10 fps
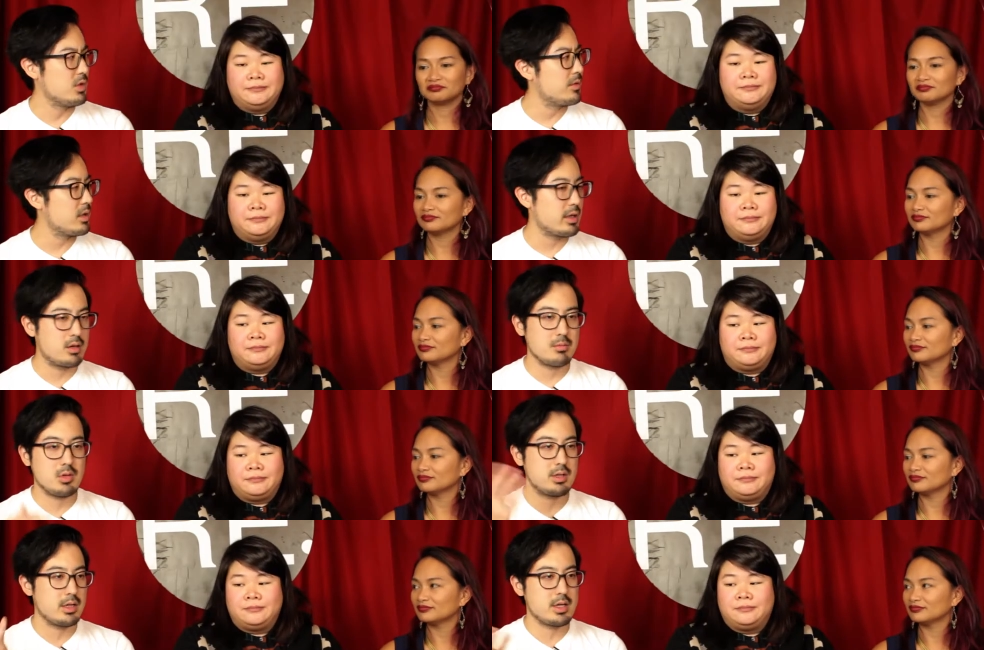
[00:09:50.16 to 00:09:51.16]
Speaker 1: Do you feel like your
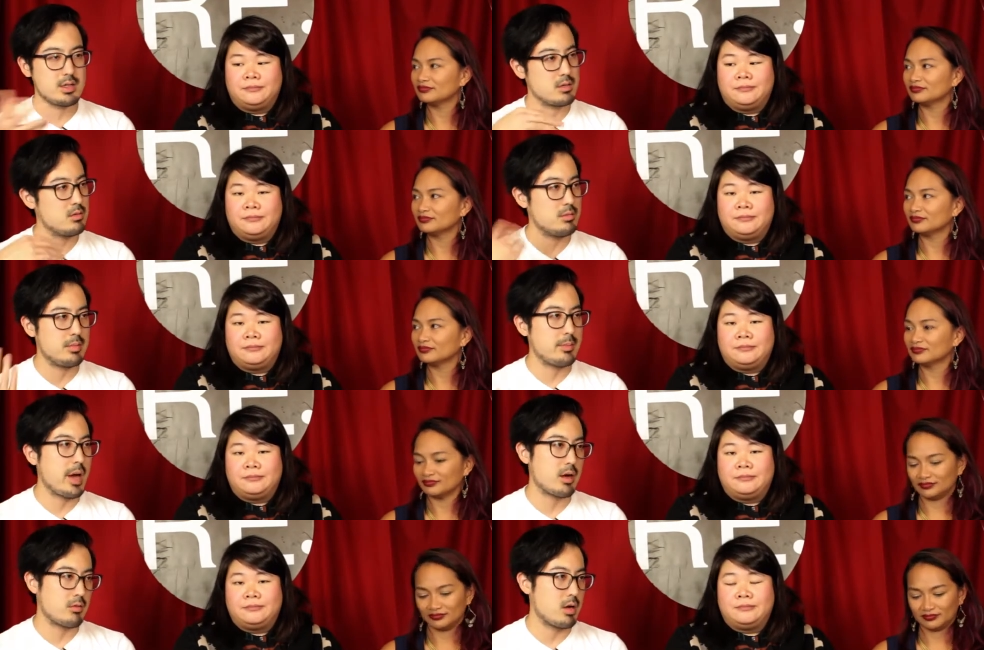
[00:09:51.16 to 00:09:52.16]
multinational
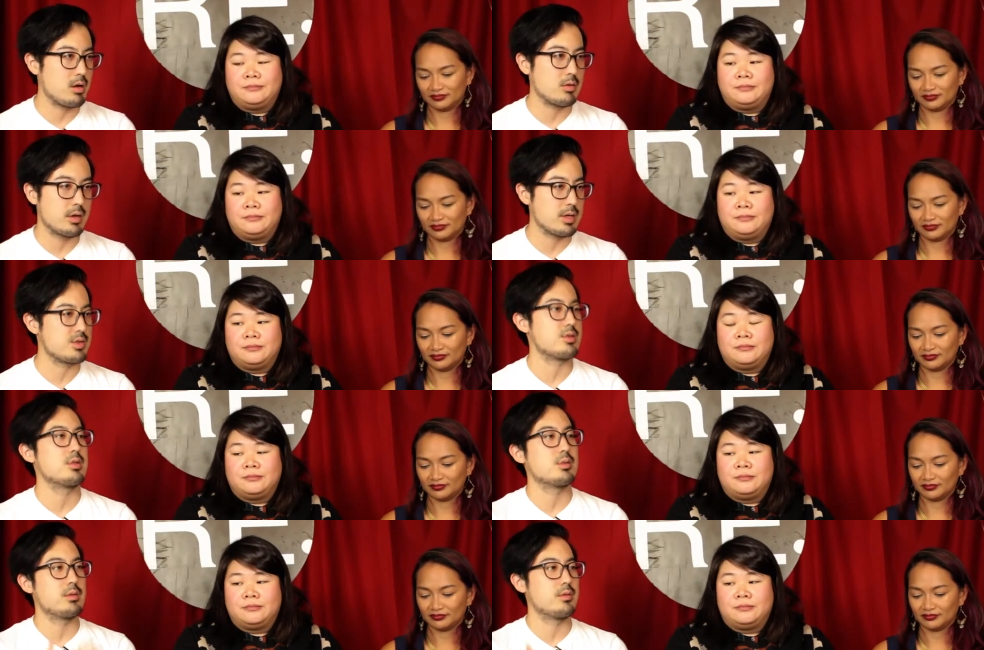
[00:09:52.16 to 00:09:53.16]
background or history
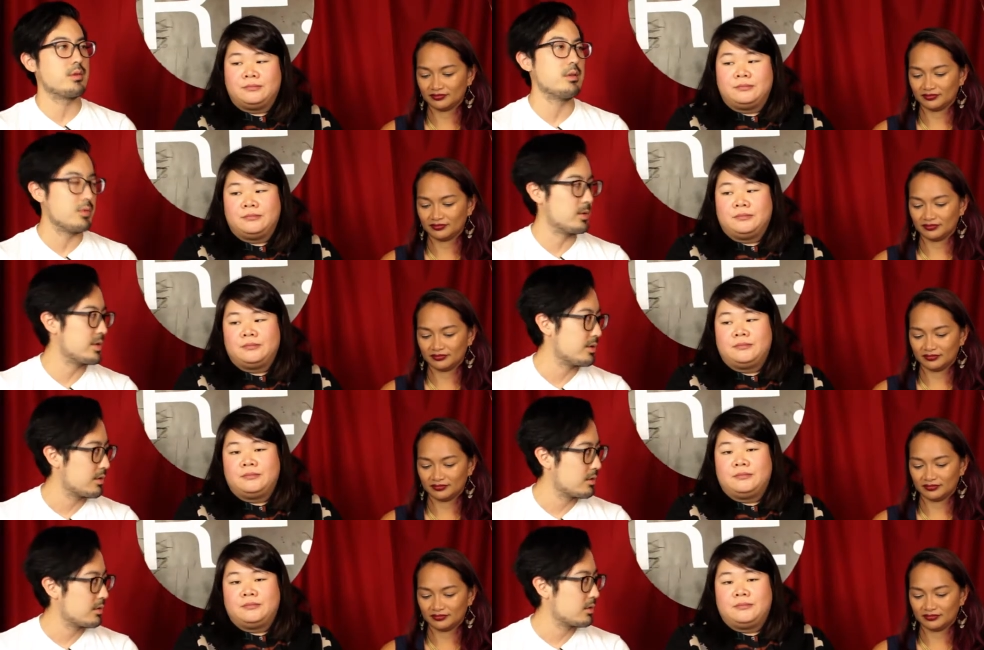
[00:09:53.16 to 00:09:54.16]
sort of influences
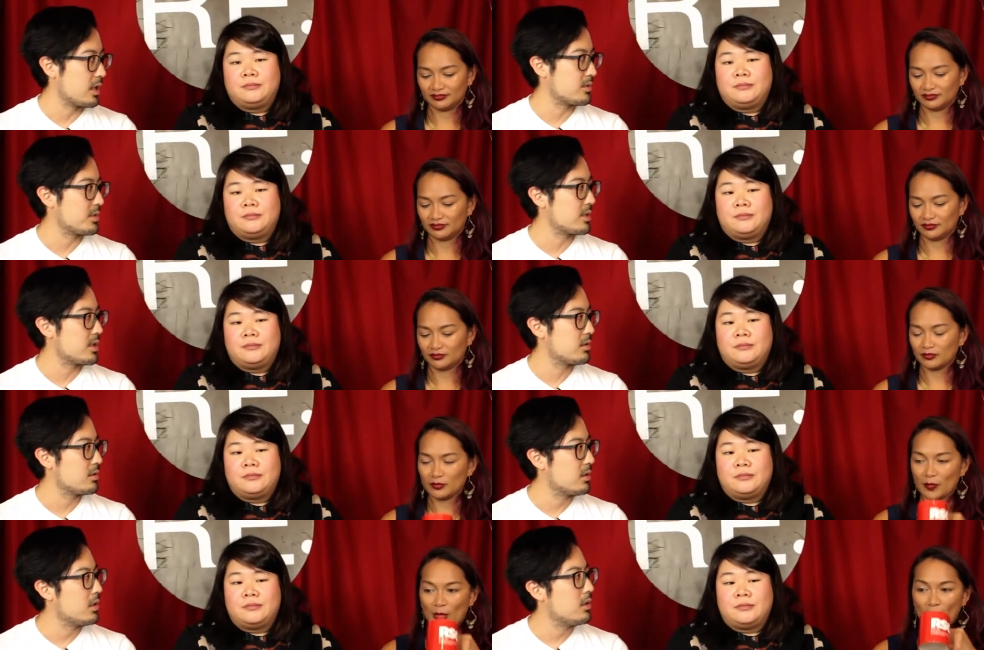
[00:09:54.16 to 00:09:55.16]
your costume design?
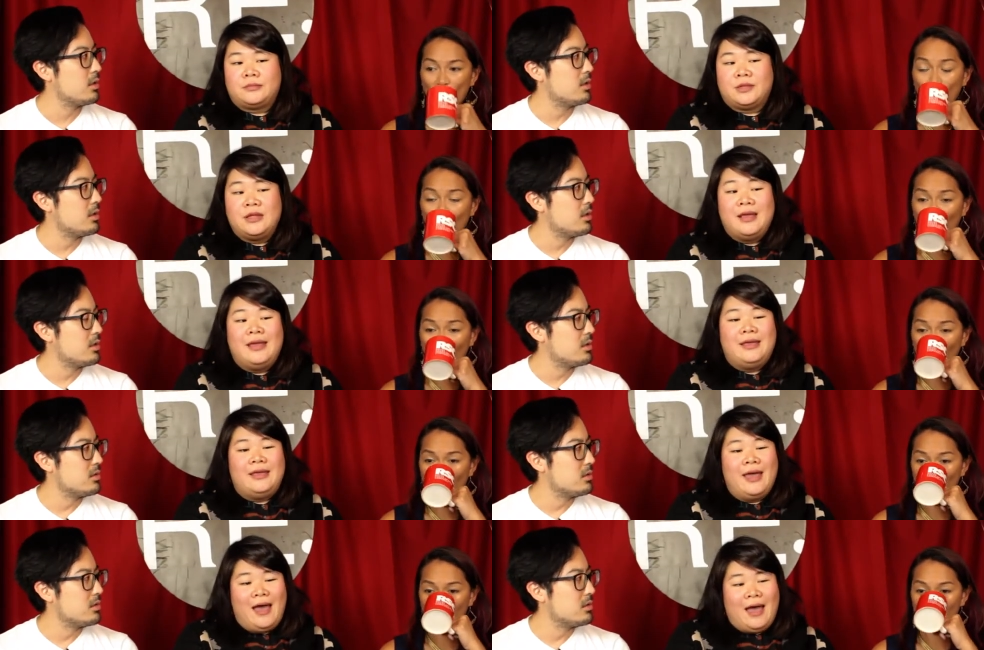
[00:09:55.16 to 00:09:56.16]

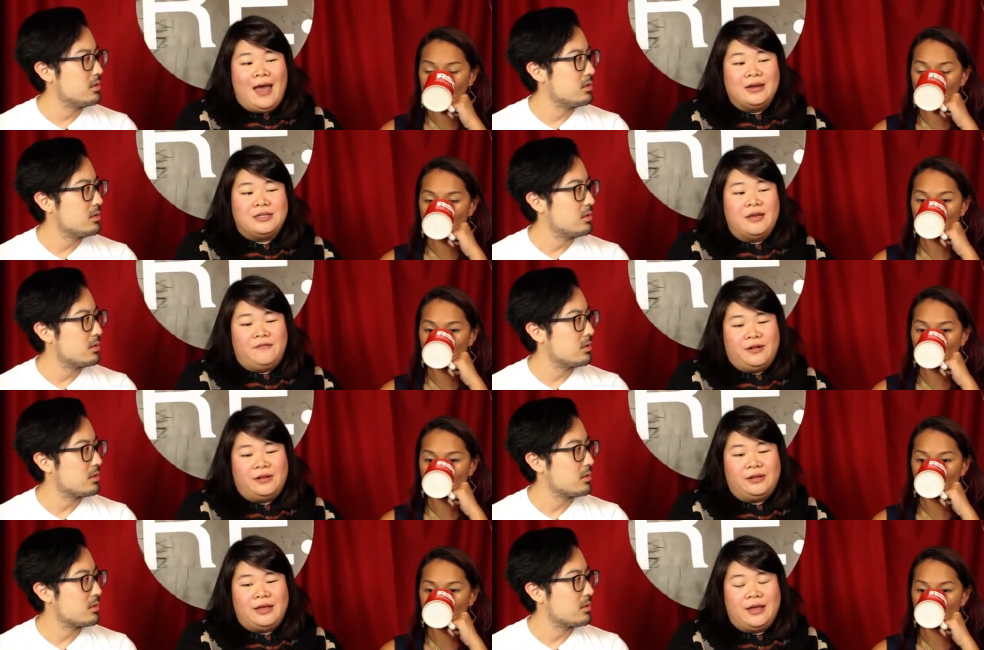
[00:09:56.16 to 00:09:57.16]
Speaker 2: Yeah,
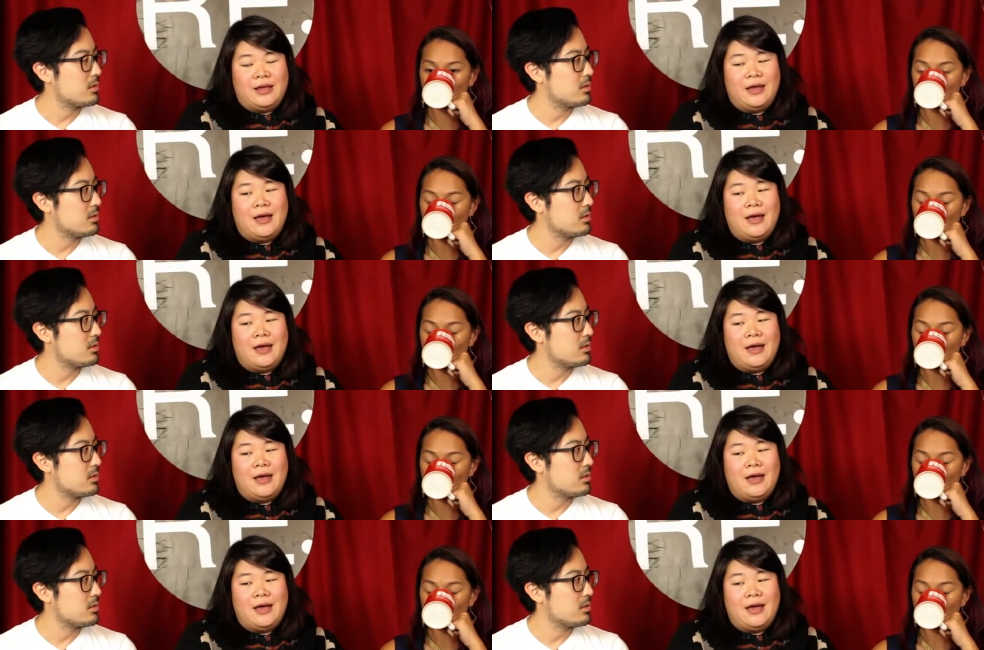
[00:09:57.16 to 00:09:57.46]
definitely.